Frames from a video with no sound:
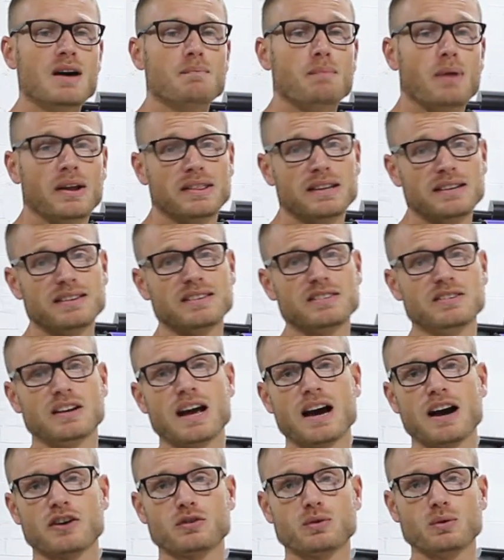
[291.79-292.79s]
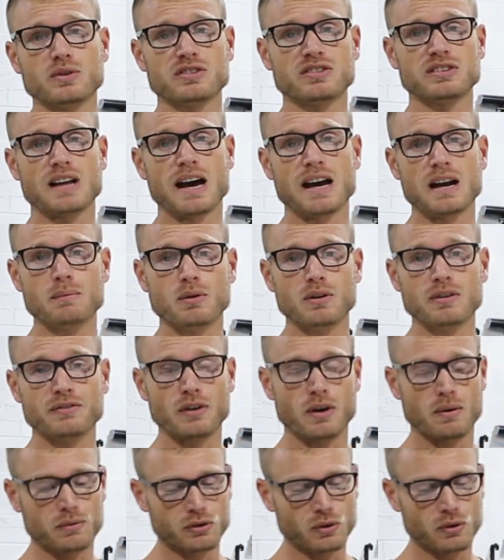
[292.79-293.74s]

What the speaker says: but this is an actual slidable film,